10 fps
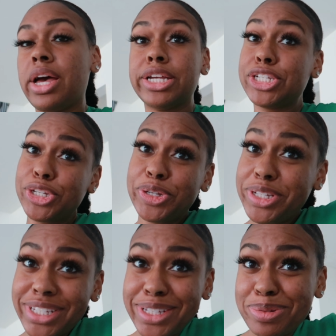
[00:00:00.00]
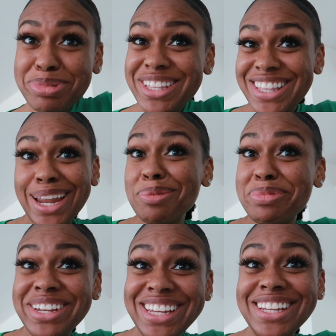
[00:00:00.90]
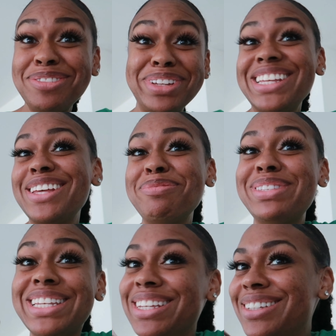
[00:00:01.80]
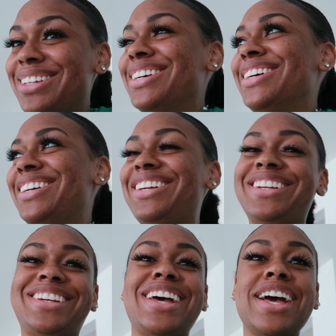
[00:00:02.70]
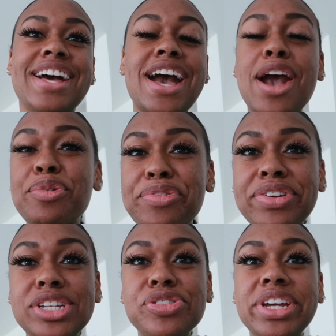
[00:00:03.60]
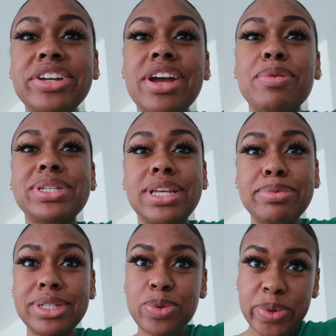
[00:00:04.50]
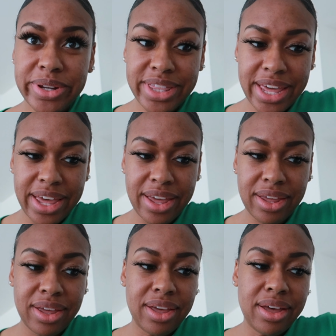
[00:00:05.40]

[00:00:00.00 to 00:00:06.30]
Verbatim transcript: I'll show you the little bit that I bring in when it comes in. Our refrigerator, I was able to order that.